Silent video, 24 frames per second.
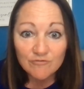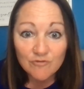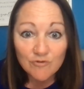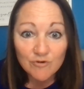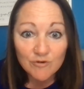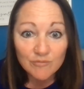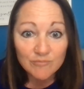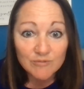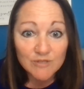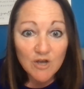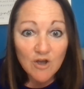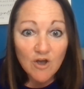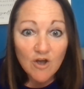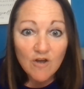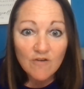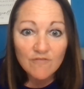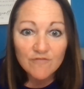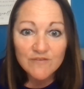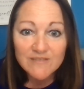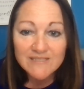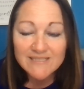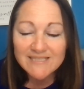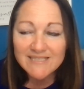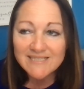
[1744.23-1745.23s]
informed
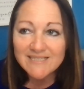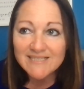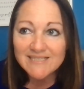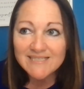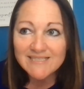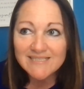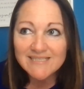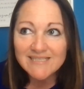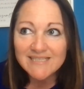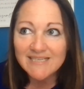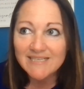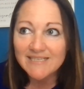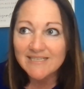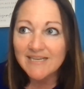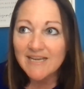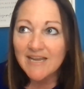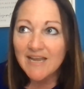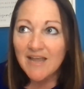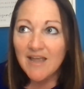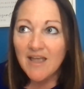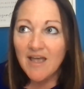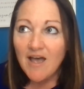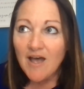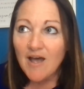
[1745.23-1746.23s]
offices and
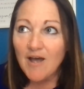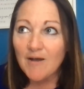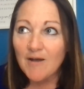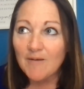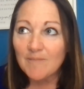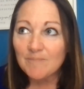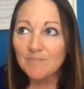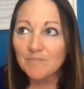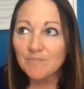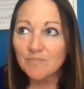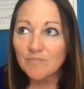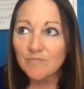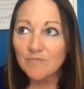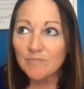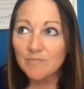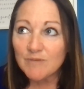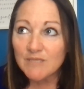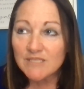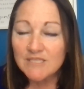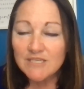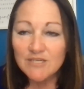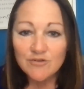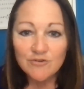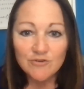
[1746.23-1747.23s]

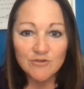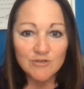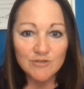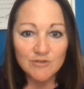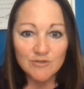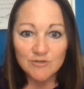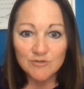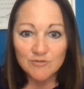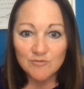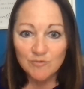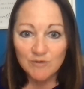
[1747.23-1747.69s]
materials.